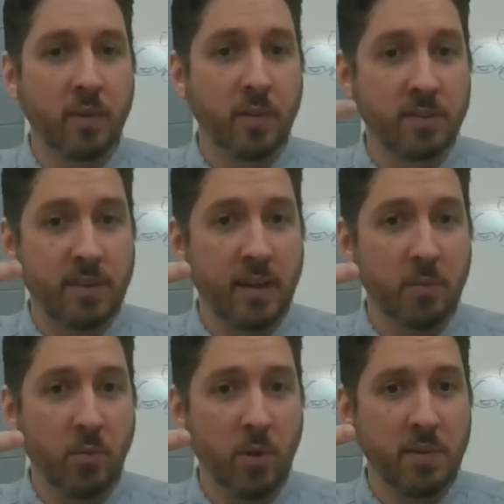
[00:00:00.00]
The
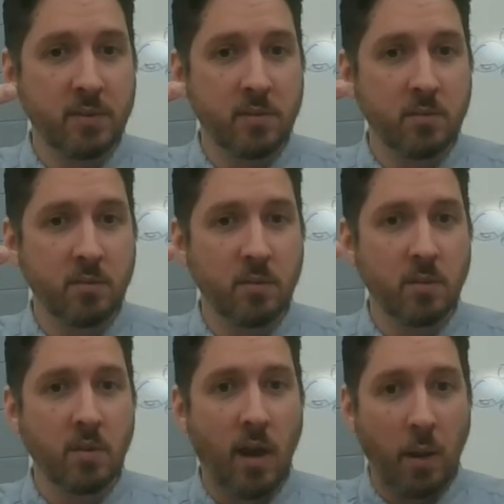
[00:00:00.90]
second premise,
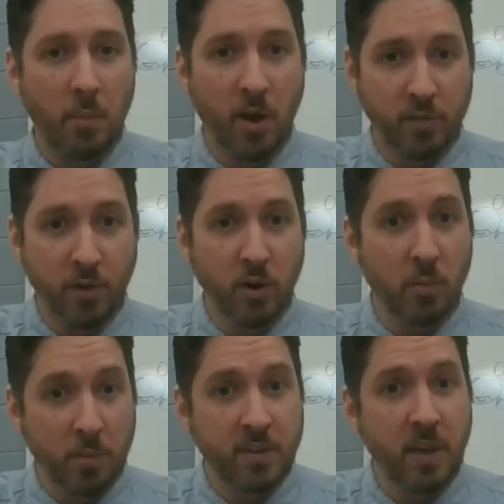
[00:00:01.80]
I'm going to affirm,
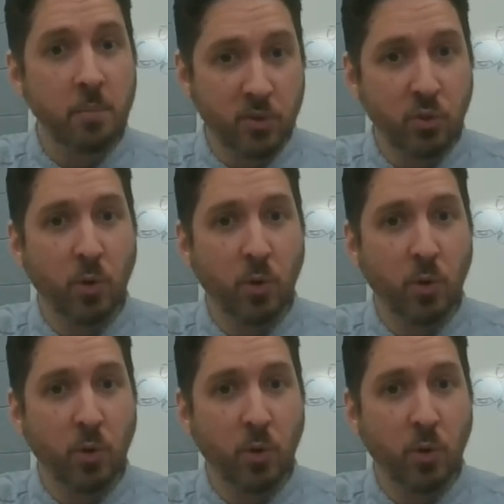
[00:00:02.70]
I'm going to say Mr.